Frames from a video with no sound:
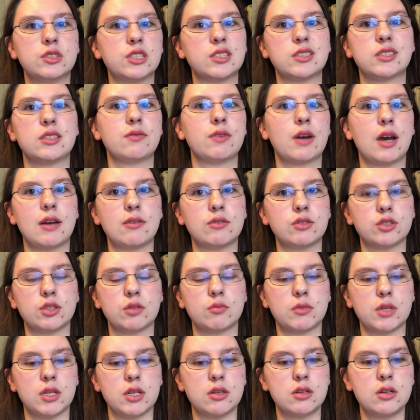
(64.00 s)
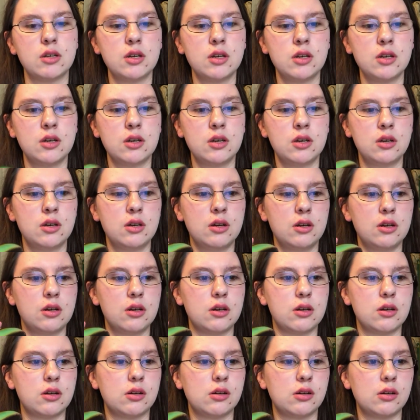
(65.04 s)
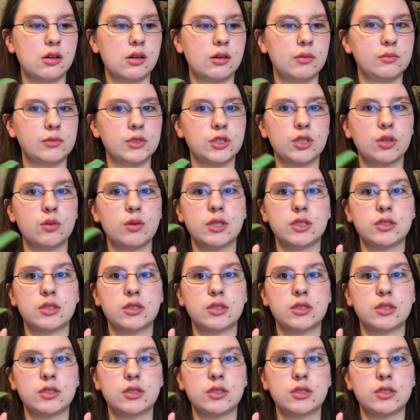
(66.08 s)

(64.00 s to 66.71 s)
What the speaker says: $65 or something. So